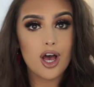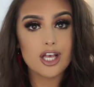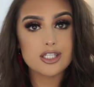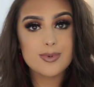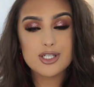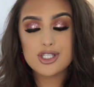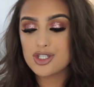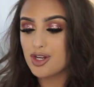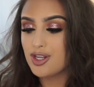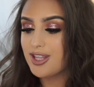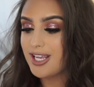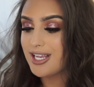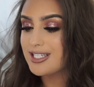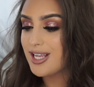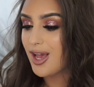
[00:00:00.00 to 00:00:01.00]
I was meant to show you
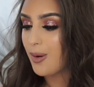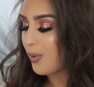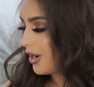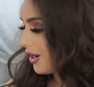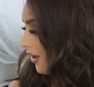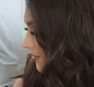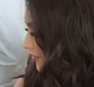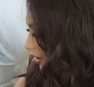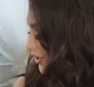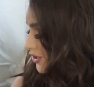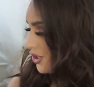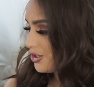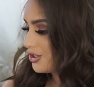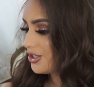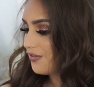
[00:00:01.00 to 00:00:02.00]
these when I first
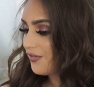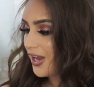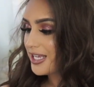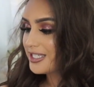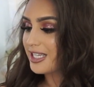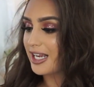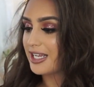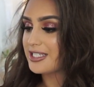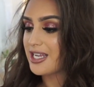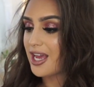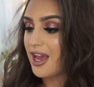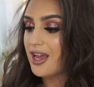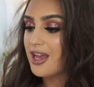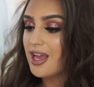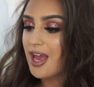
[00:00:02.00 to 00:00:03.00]
showed you the first glitter.
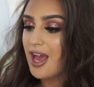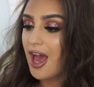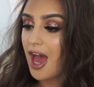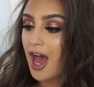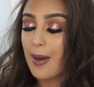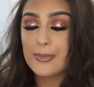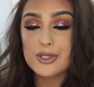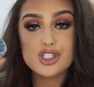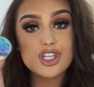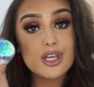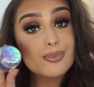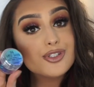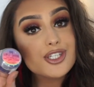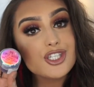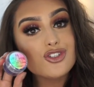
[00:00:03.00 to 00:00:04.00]
Um,
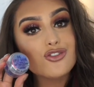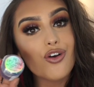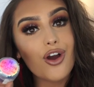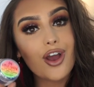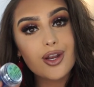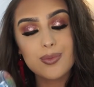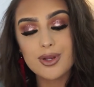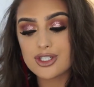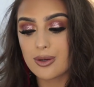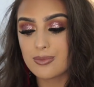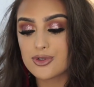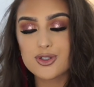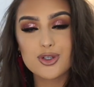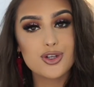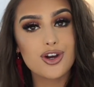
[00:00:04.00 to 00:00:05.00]
Gypsy Shrine, which I'm
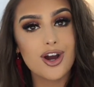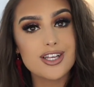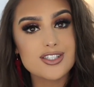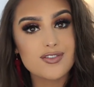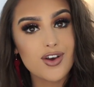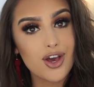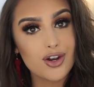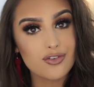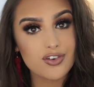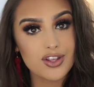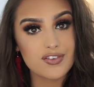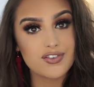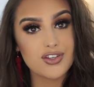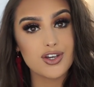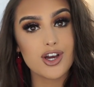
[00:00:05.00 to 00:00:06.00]
sure you guys have heard of
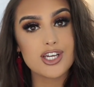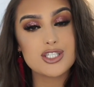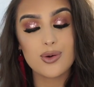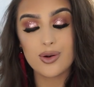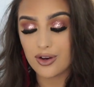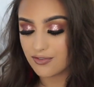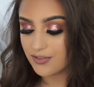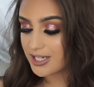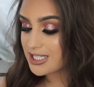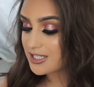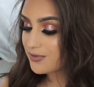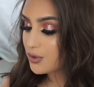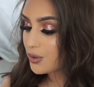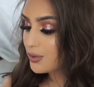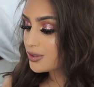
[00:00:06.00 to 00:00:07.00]
if you go to a lot of
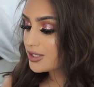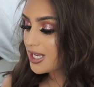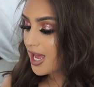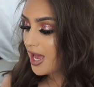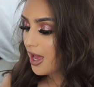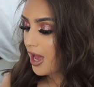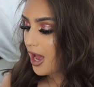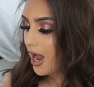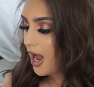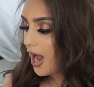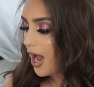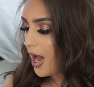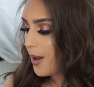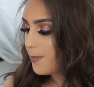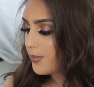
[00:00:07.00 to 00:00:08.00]
festivals.
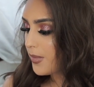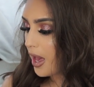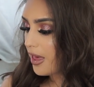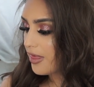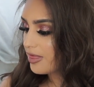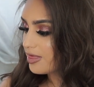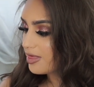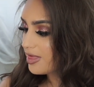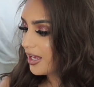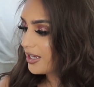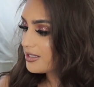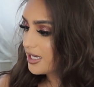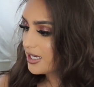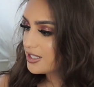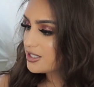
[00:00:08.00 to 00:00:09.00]
Um,
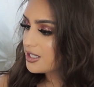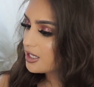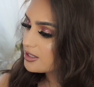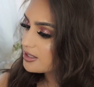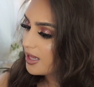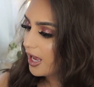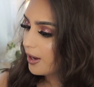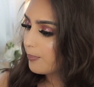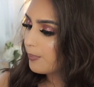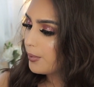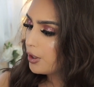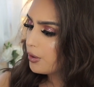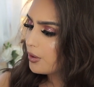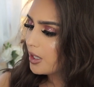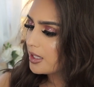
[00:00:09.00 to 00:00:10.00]
this is the
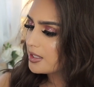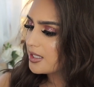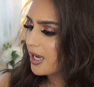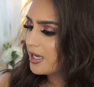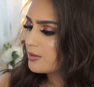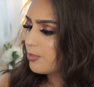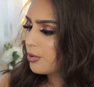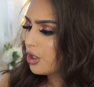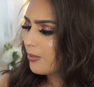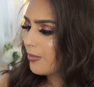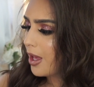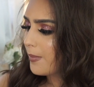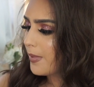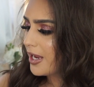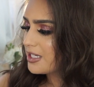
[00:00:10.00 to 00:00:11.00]
blue glitter. It's Blue
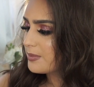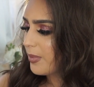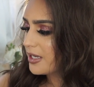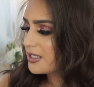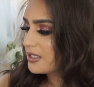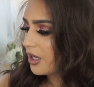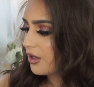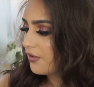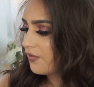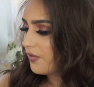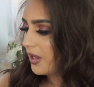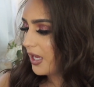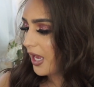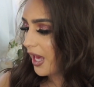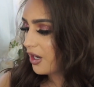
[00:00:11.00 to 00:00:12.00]
Mermaid by
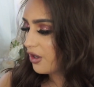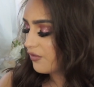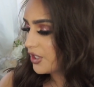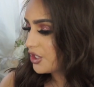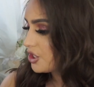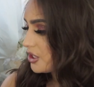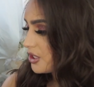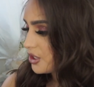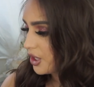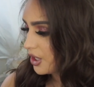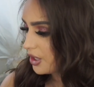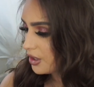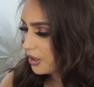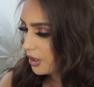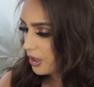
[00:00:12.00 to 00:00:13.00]
Sophie Hannah
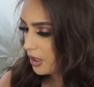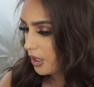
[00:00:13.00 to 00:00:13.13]
Richardson.